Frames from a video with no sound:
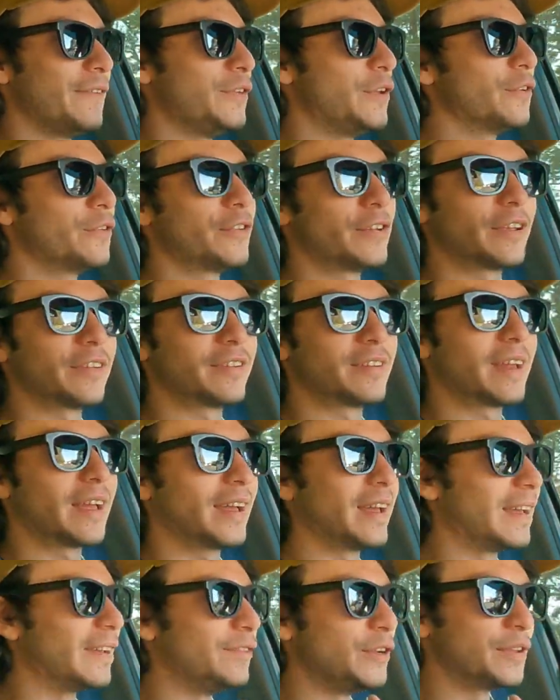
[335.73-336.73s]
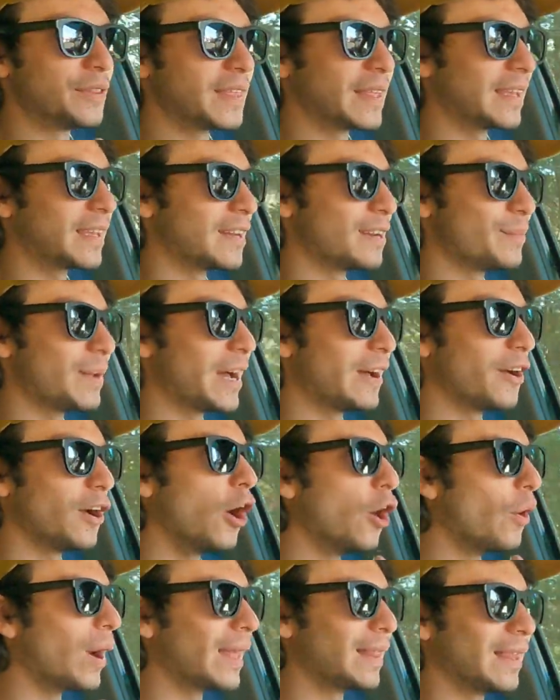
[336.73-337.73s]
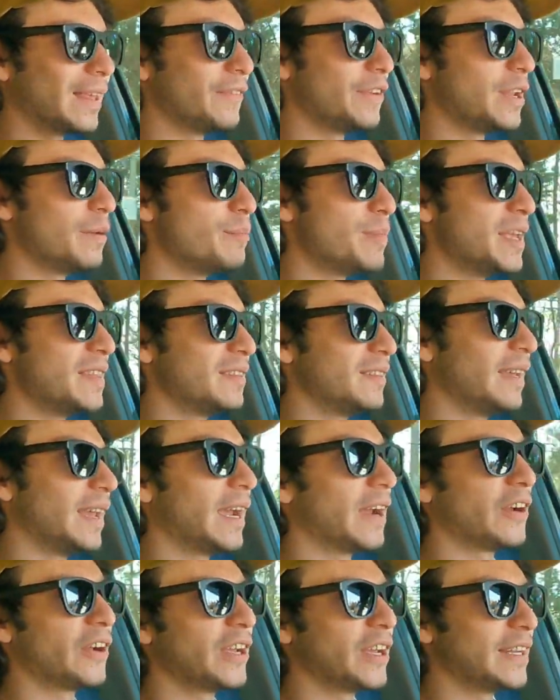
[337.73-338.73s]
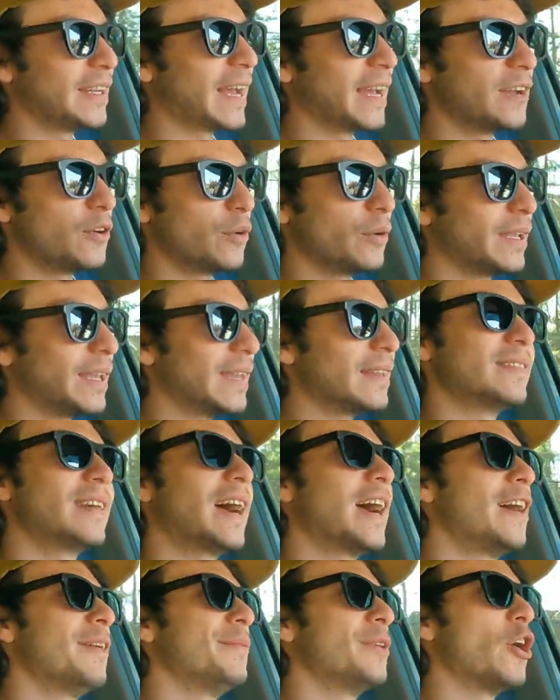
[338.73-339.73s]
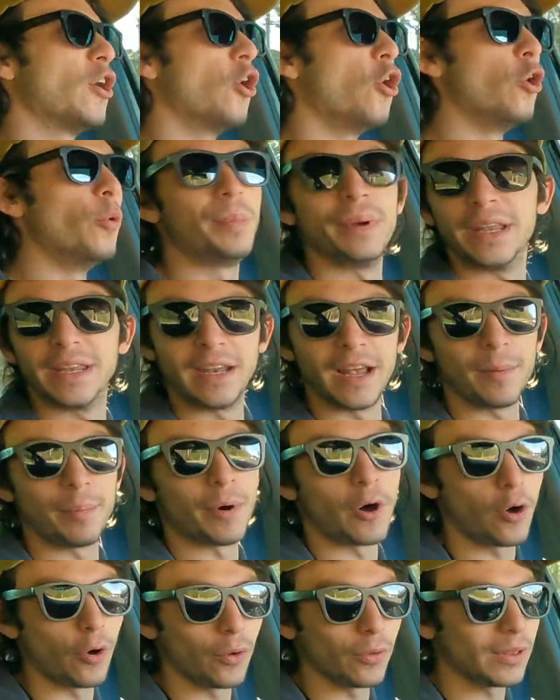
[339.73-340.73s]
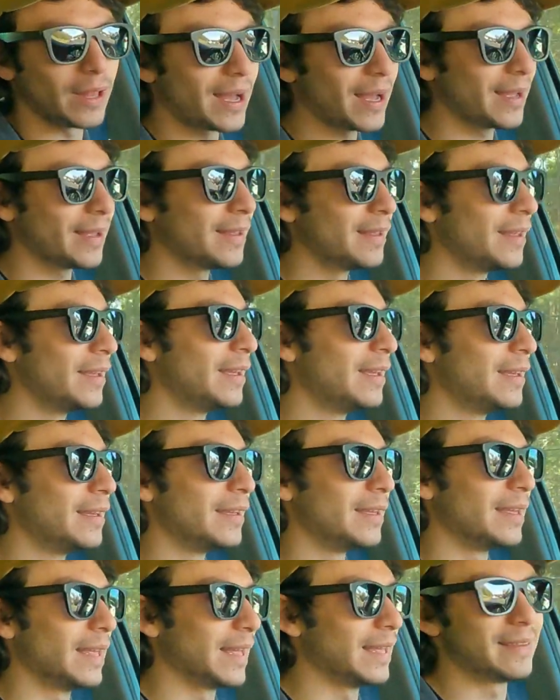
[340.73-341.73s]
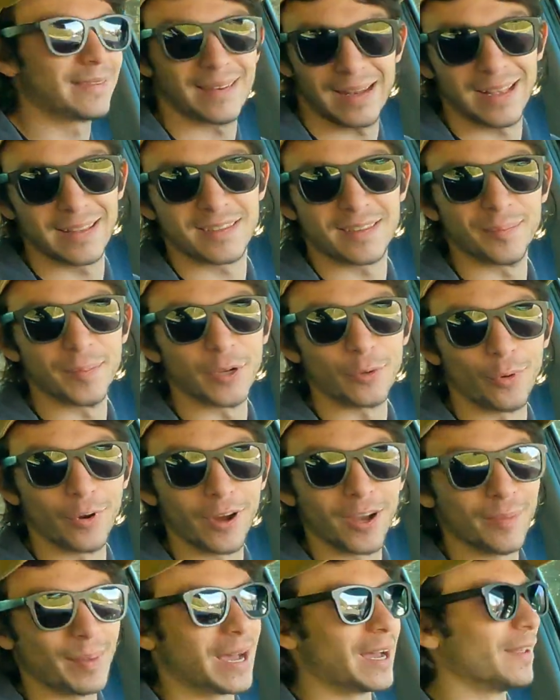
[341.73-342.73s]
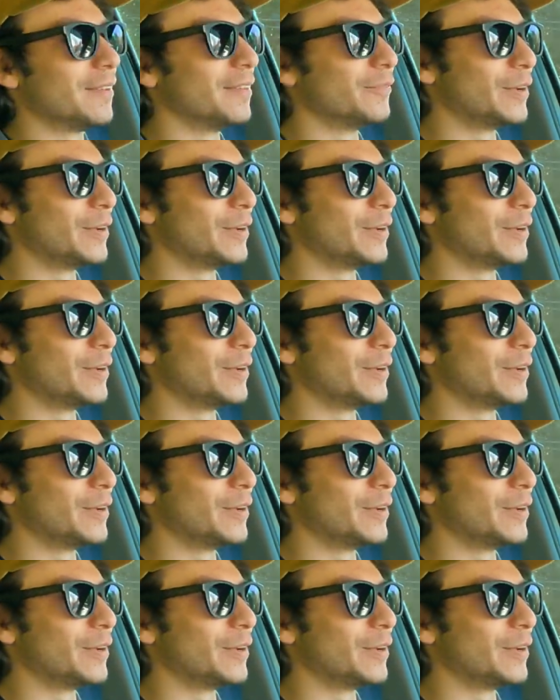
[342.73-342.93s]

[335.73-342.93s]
If you're just if you're thinking about, oh, I live in a busy area and I don't get time to open it up a whole lot, it's not something to worry about.